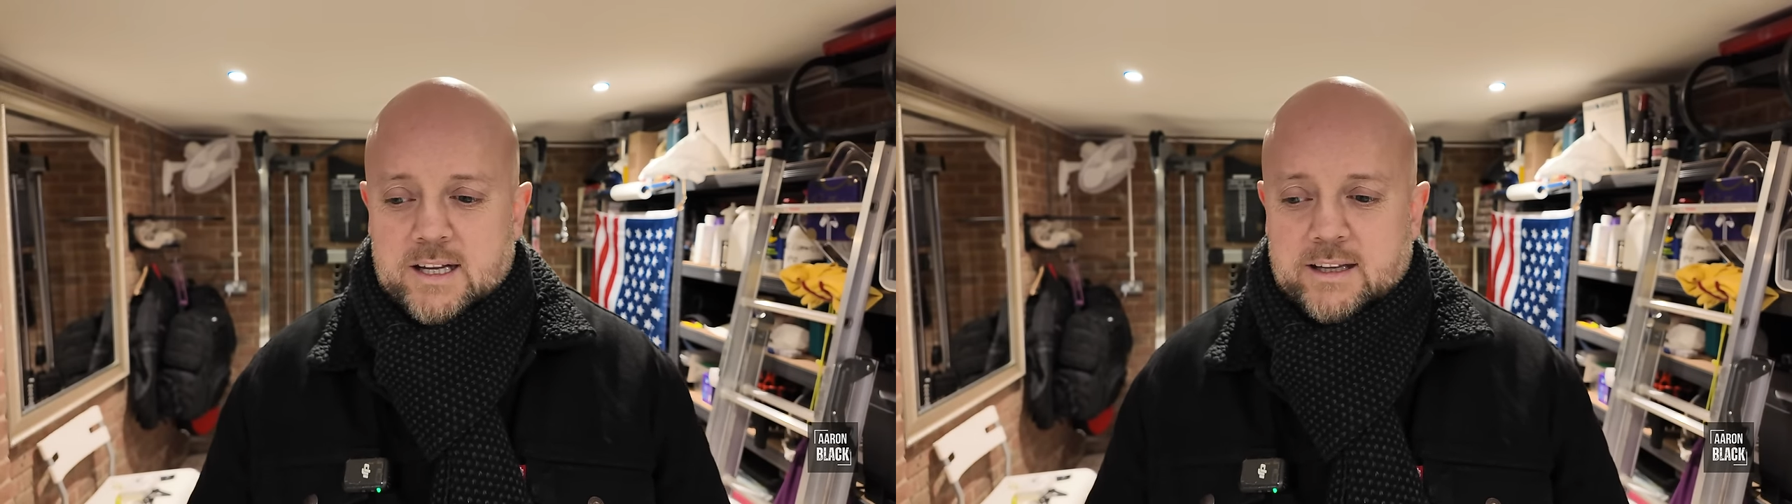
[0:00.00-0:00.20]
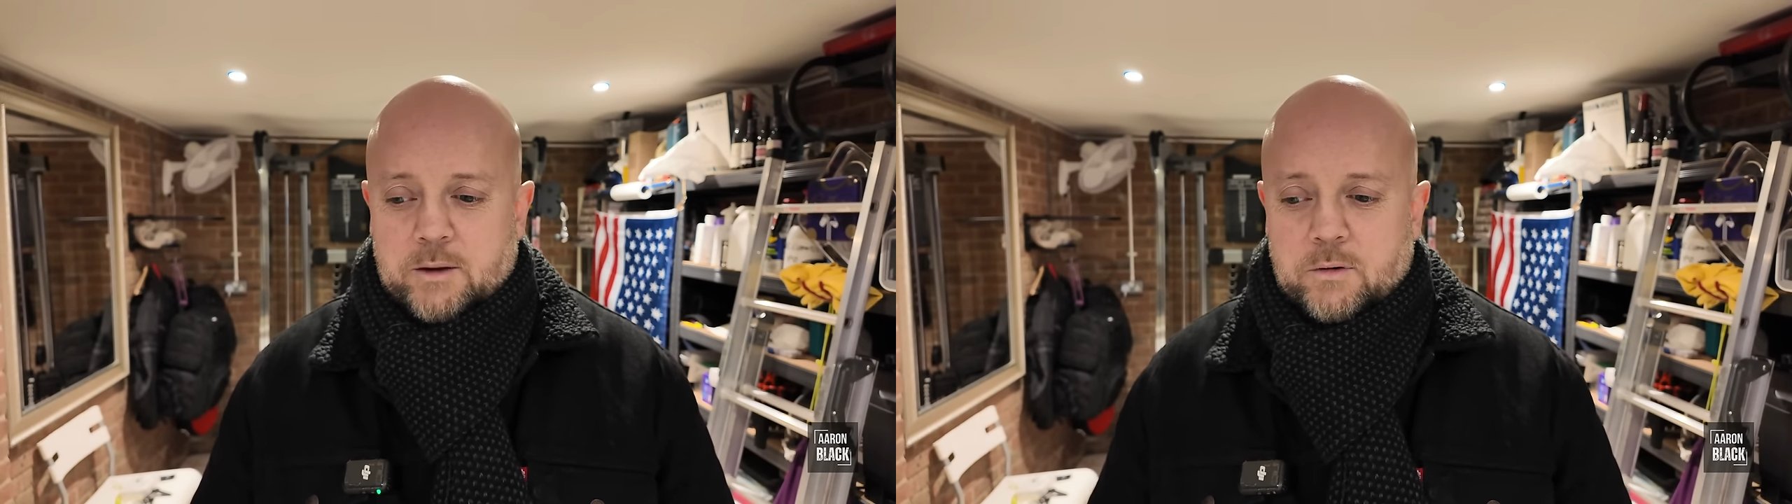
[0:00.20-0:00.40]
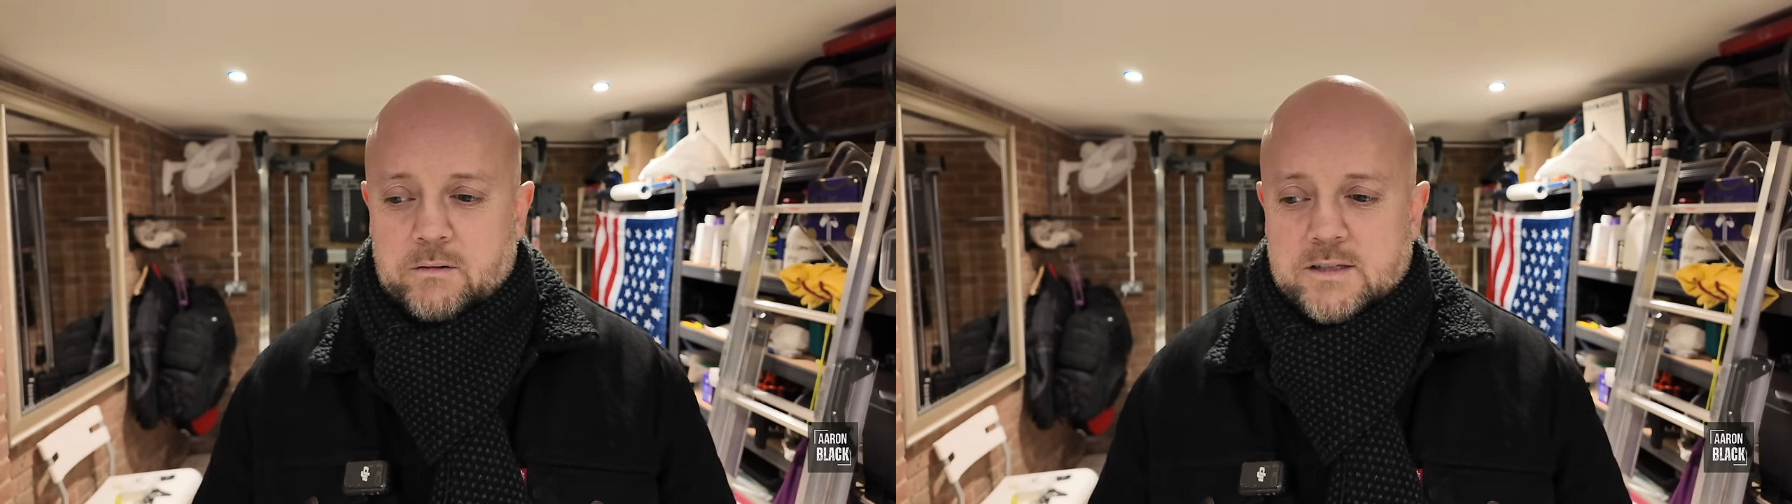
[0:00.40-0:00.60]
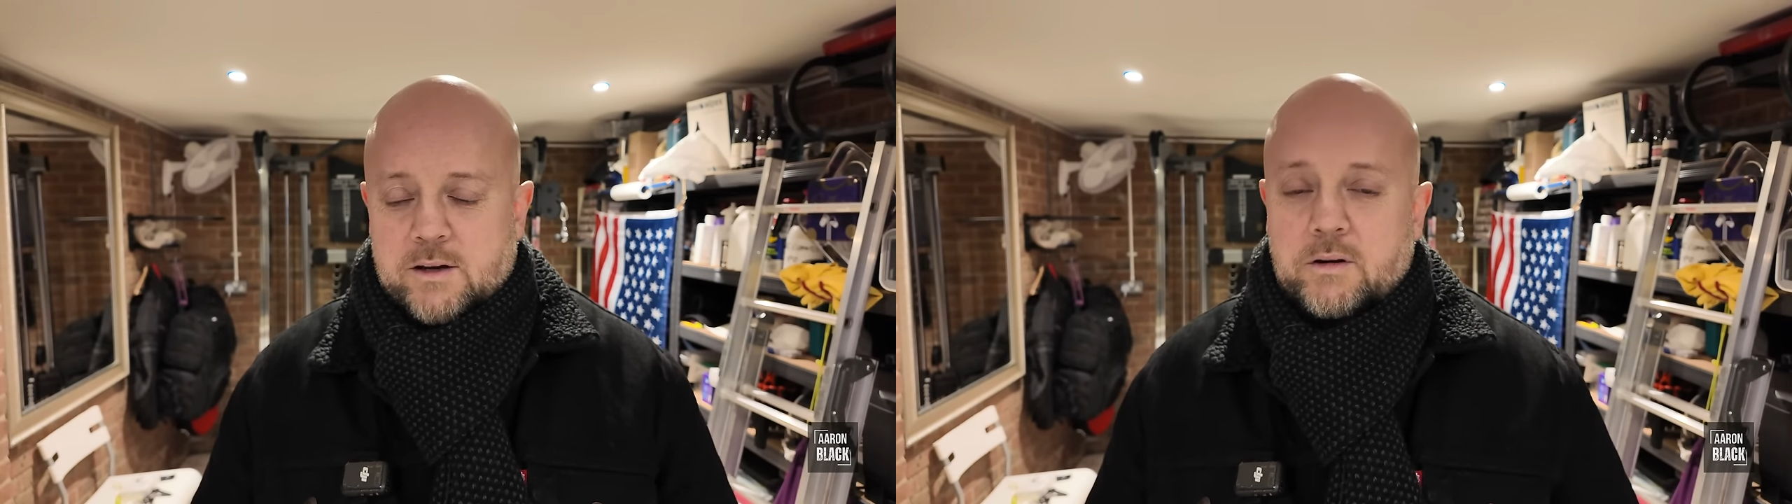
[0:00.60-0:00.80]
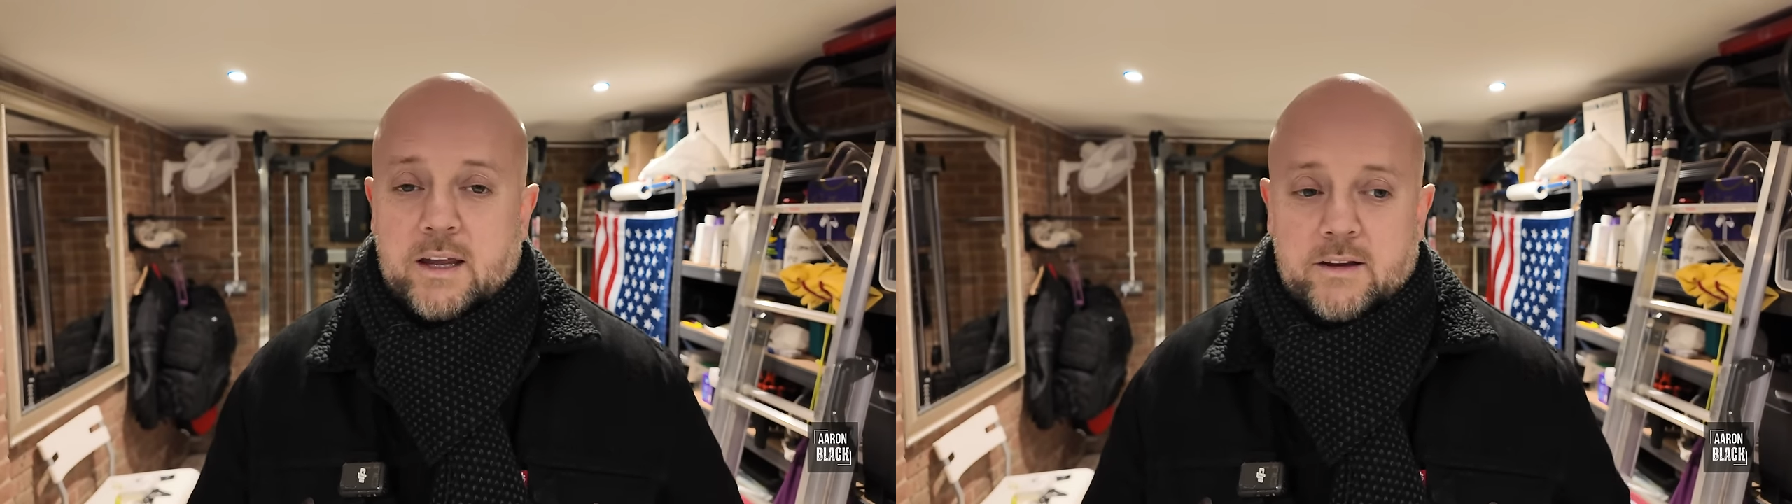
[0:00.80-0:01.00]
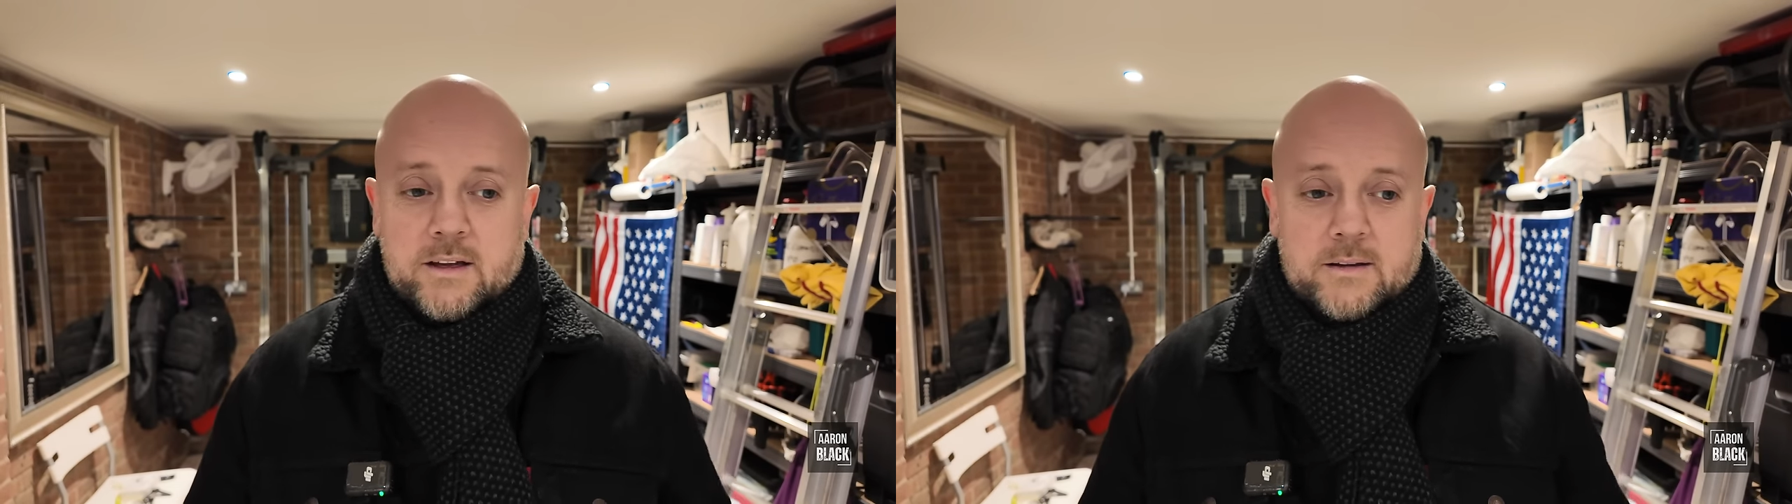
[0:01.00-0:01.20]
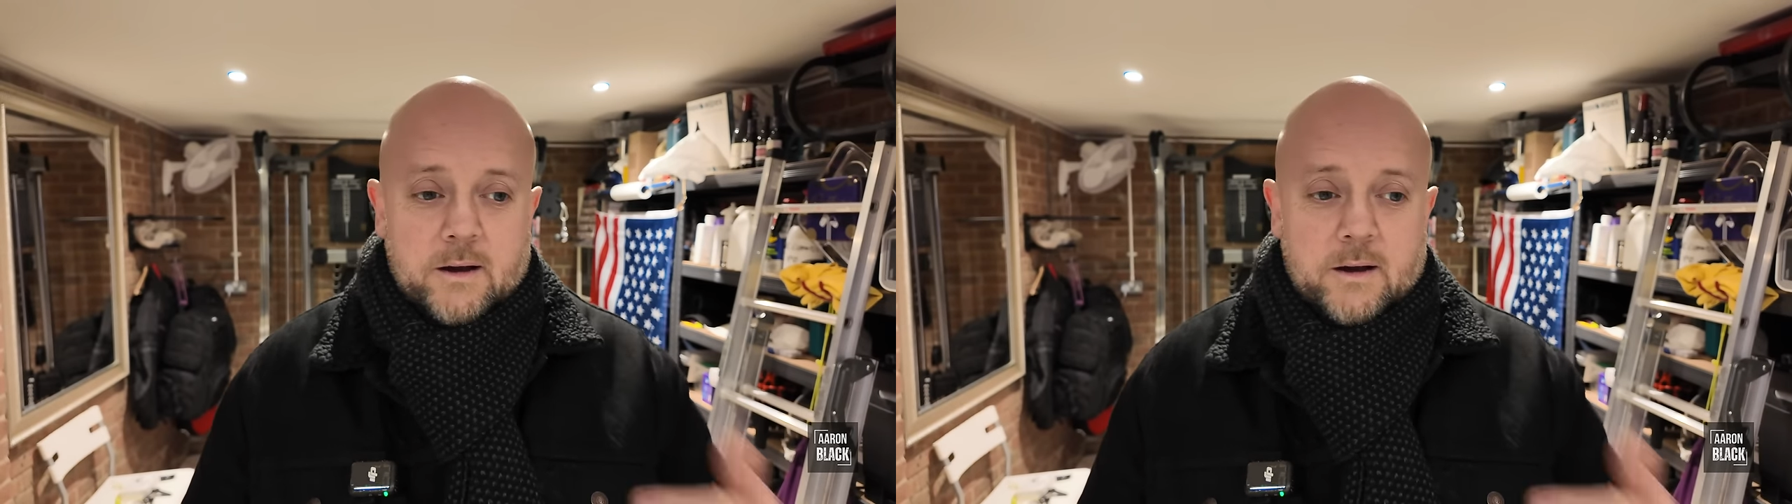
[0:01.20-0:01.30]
get warranty, or get the